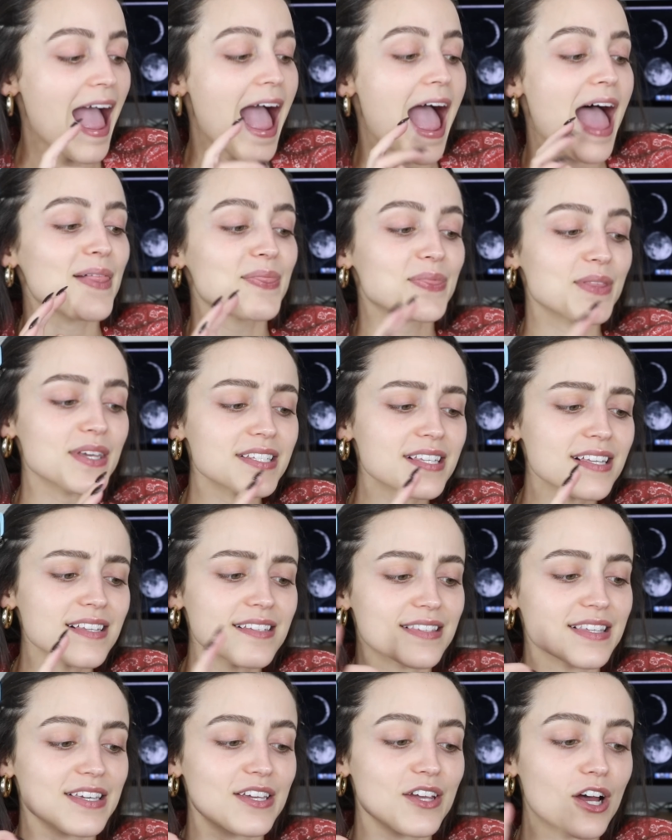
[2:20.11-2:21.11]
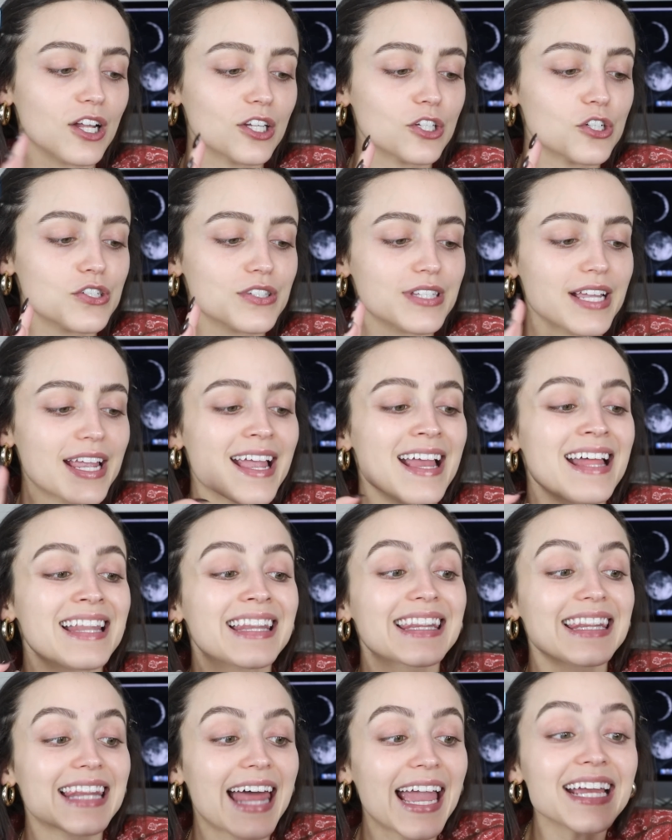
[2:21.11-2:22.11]
and this is the Colorstay
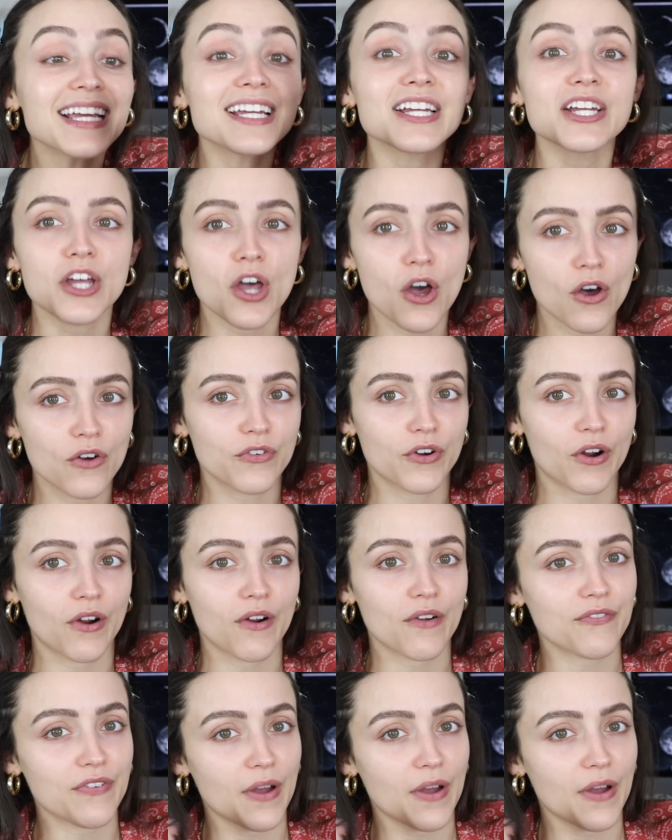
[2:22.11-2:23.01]
Light Cover